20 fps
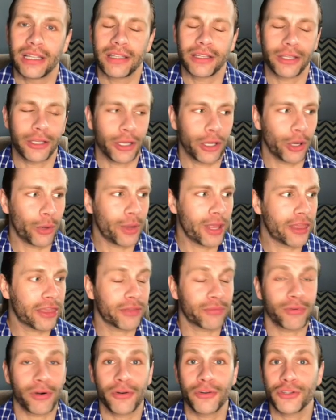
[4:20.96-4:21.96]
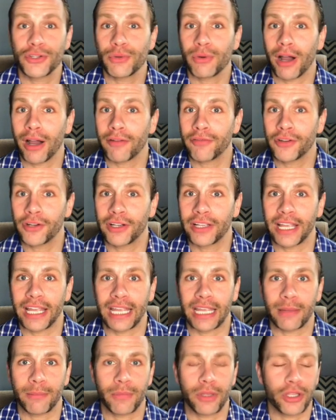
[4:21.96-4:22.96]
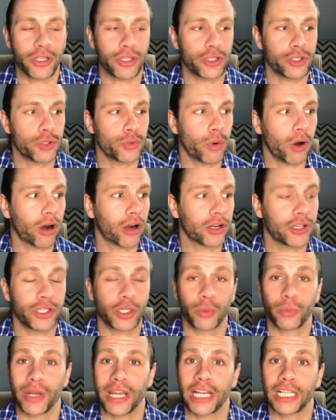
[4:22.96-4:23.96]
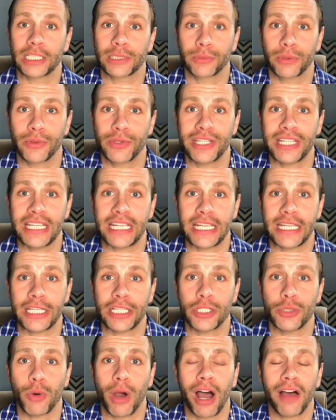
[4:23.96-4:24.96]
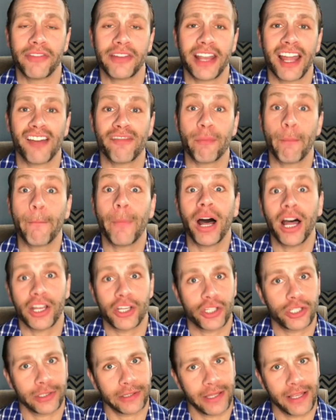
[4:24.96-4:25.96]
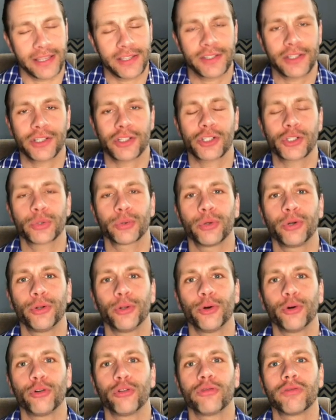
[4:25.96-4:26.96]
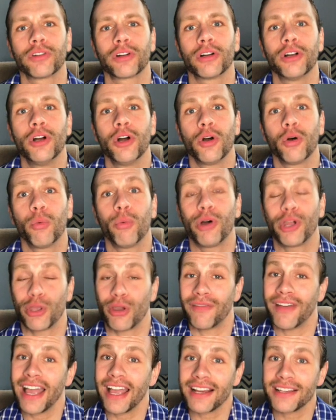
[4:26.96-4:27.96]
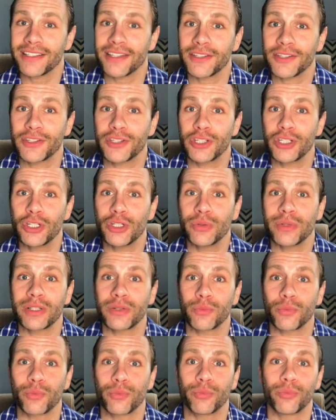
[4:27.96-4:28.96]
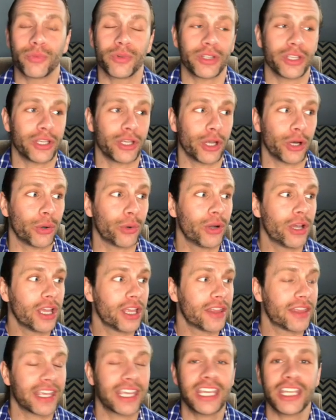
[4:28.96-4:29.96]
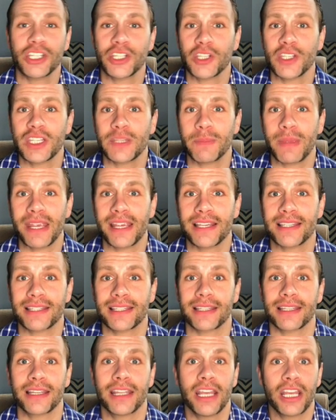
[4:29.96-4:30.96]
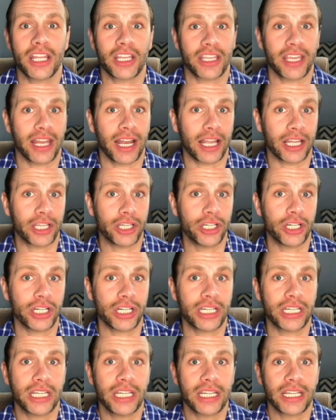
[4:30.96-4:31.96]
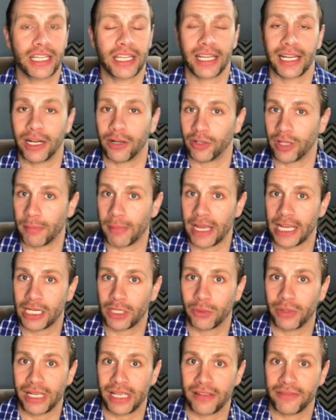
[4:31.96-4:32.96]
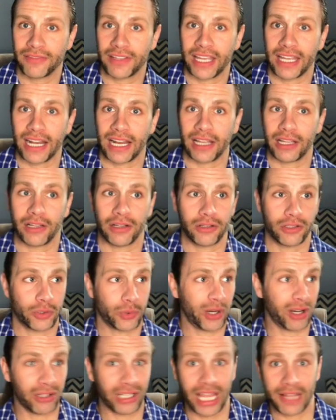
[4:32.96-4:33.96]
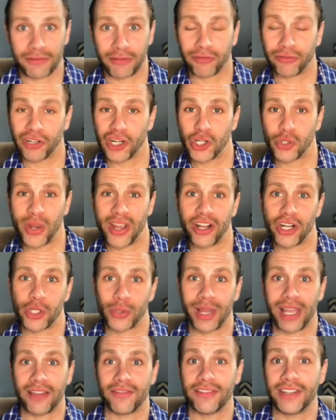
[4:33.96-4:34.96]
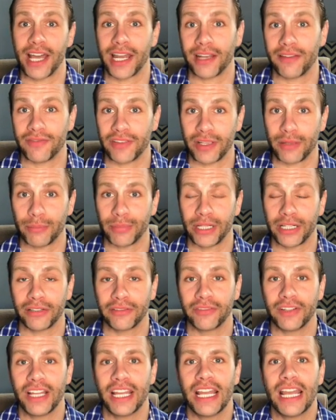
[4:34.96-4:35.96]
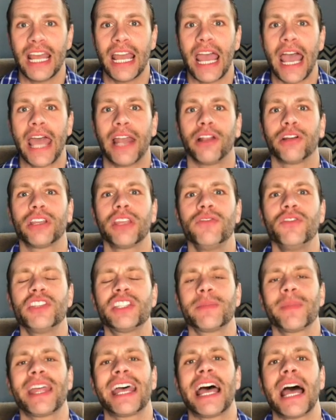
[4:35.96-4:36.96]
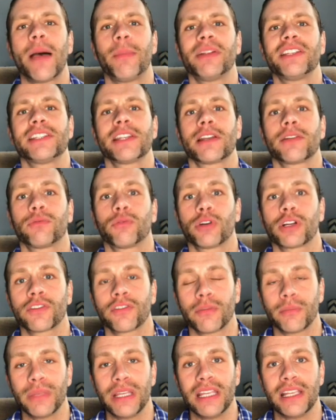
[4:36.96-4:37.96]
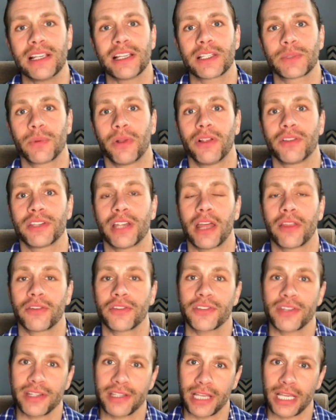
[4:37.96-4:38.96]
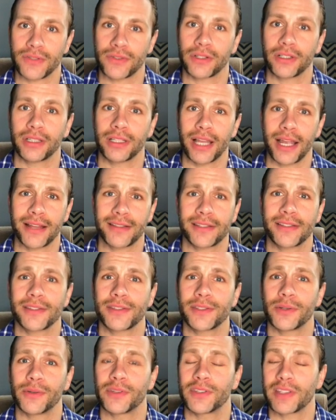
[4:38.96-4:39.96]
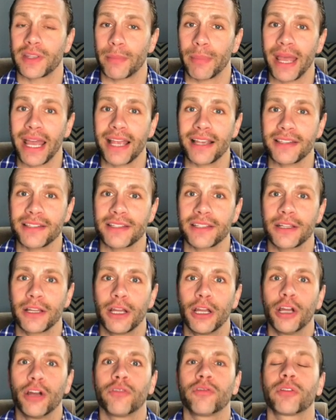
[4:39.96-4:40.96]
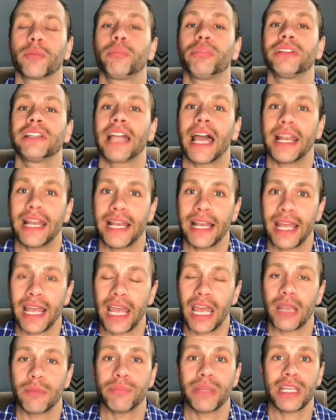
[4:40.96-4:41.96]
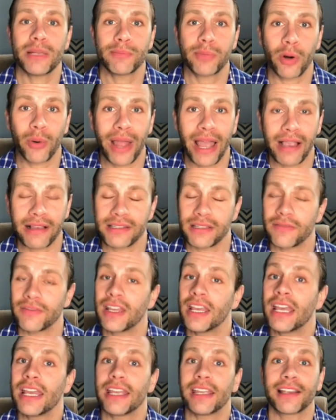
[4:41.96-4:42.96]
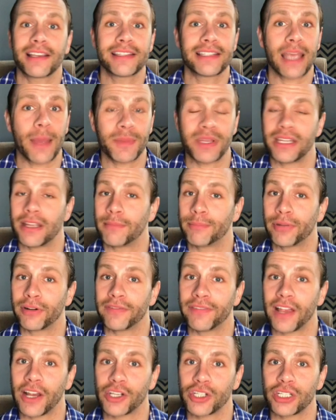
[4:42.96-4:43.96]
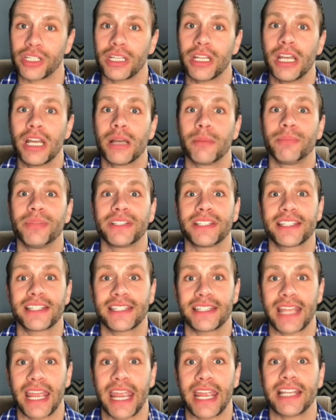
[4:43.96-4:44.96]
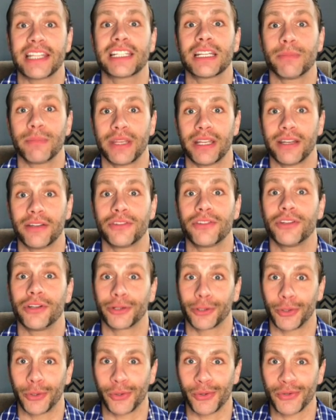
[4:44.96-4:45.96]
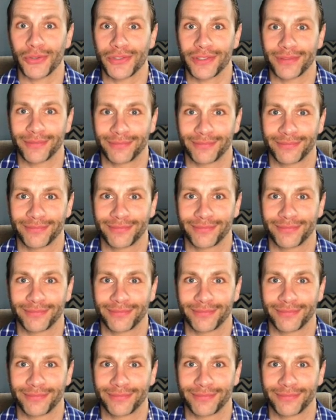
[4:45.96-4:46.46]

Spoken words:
You know, it throws you off your game. You aren't in your regular routine. You often have much less control over what you have access to and, the kitchen space. And can I cook? Can I only microwave? Do I only have a refrigerator? Do I have none of the above? And I'll give you some of the habits that have worked for me as well as other successful clients and students in the past for planning ahead, being proactive, accepting imperfection, but staying committed to your goals.